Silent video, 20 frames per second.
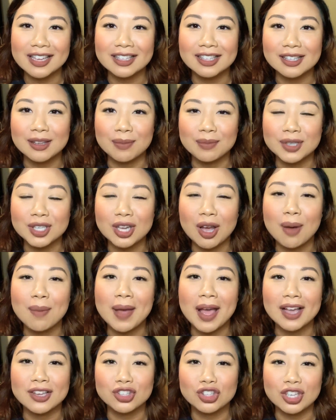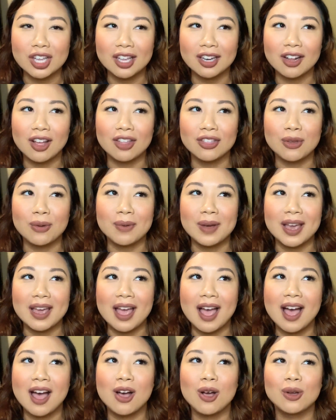some dumbass shit on the way
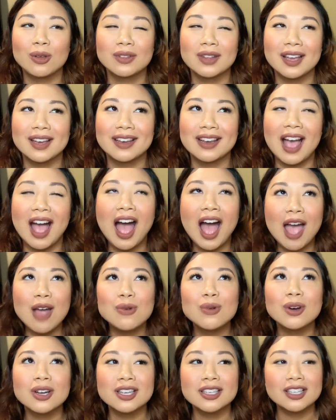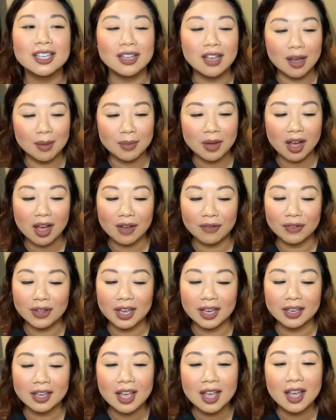out. Like, I wanted to come off
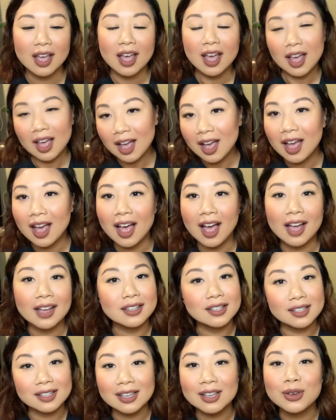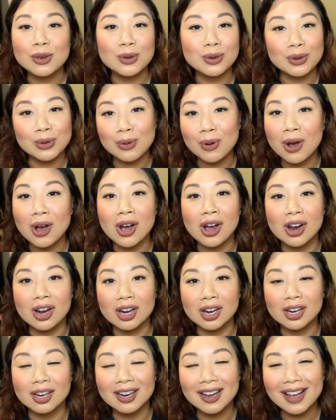like, I see who you are.